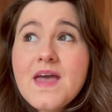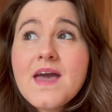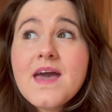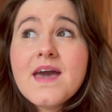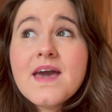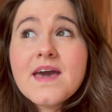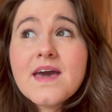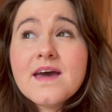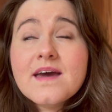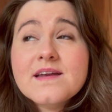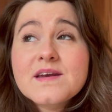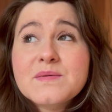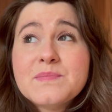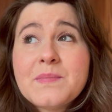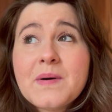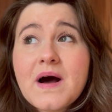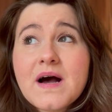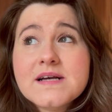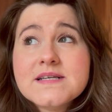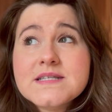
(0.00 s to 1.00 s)
And
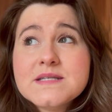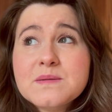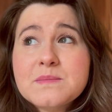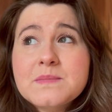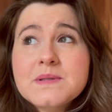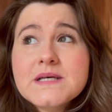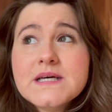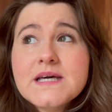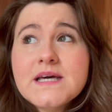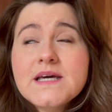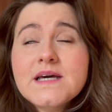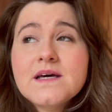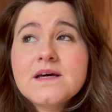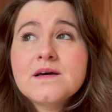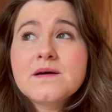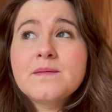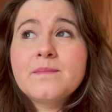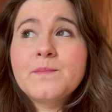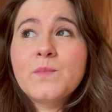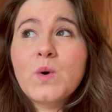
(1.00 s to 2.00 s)
possibly
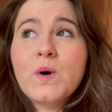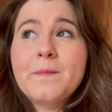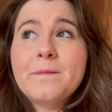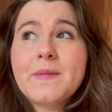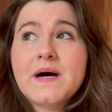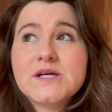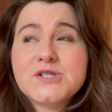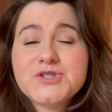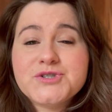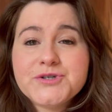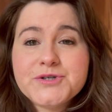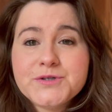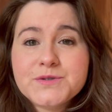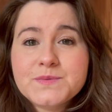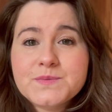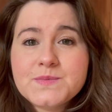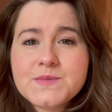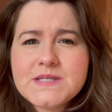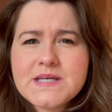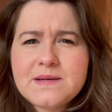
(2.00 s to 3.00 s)
more
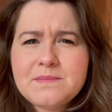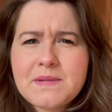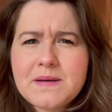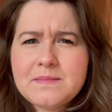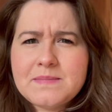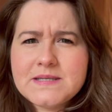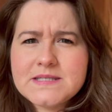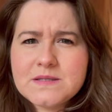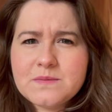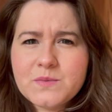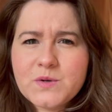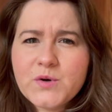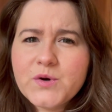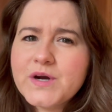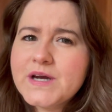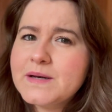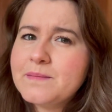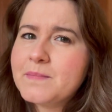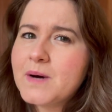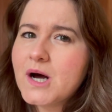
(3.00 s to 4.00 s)
mushrooms and maybe some
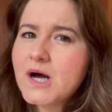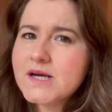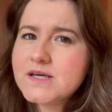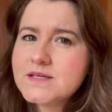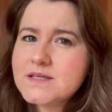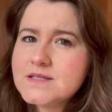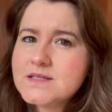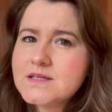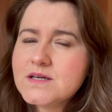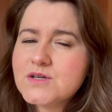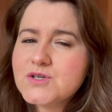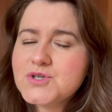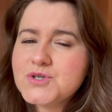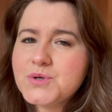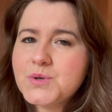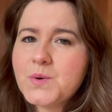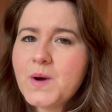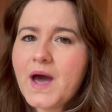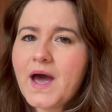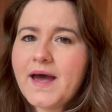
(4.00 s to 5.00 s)
green moss
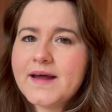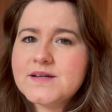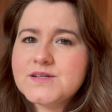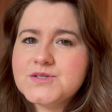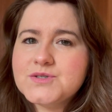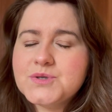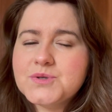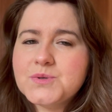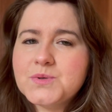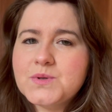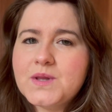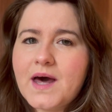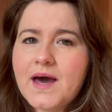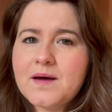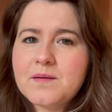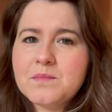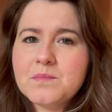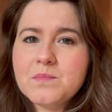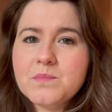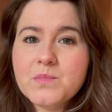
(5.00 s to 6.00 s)
to add to that
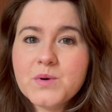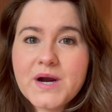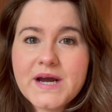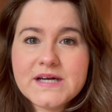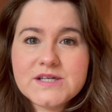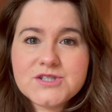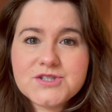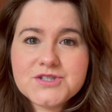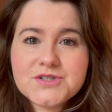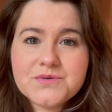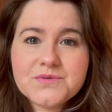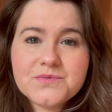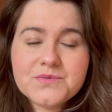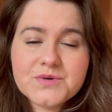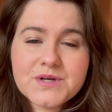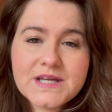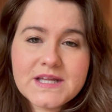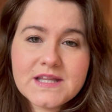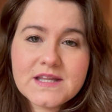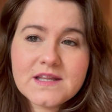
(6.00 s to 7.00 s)
branch
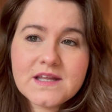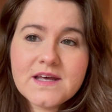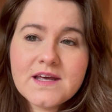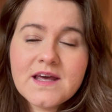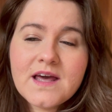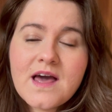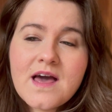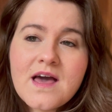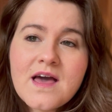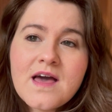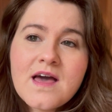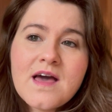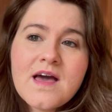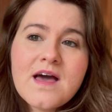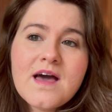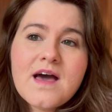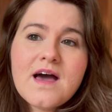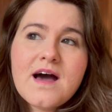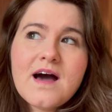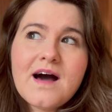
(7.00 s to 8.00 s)
wreath.
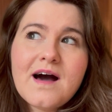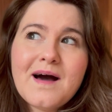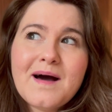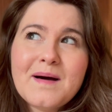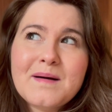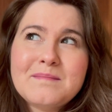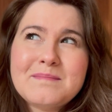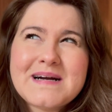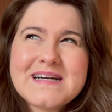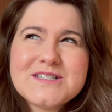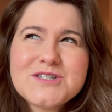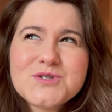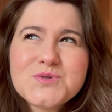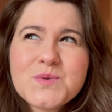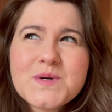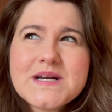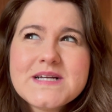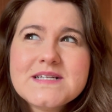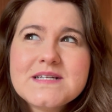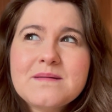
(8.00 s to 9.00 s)
Um, I just
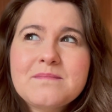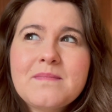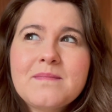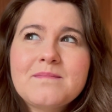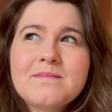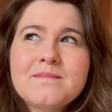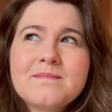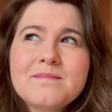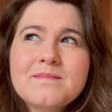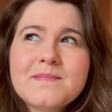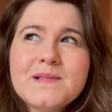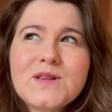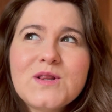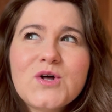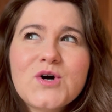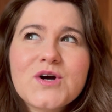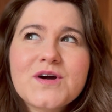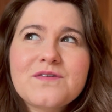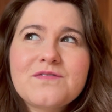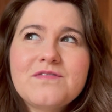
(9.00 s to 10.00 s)
wanted to
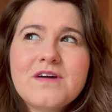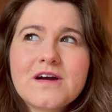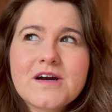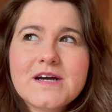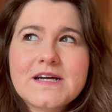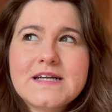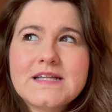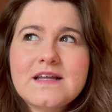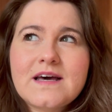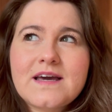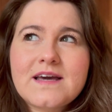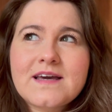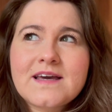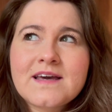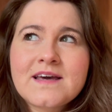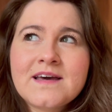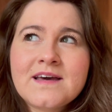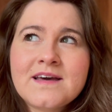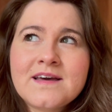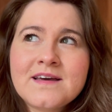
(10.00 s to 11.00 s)
look very like
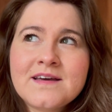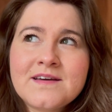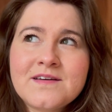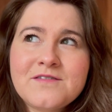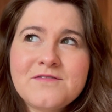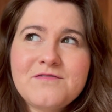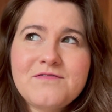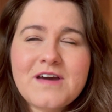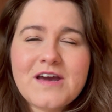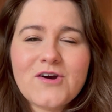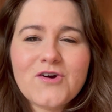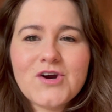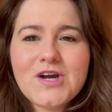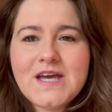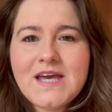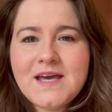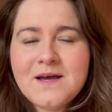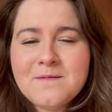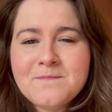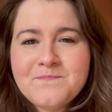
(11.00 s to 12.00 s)

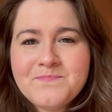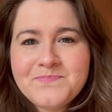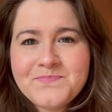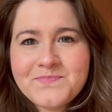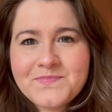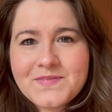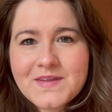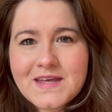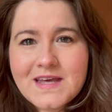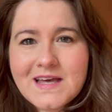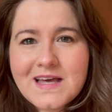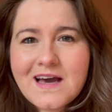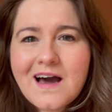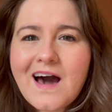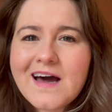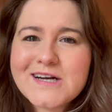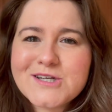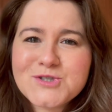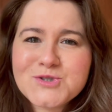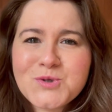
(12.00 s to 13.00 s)
fairy
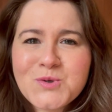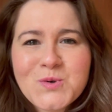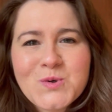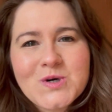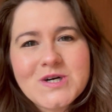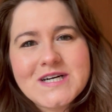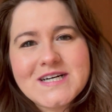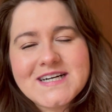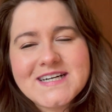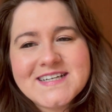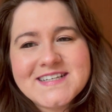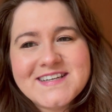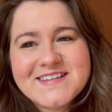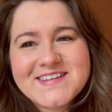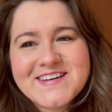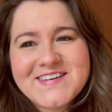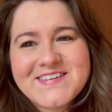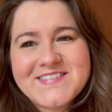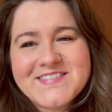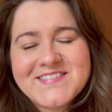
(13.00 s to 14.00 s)
cottage core, you
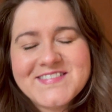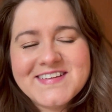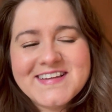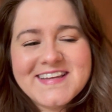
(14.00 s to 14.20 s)
know.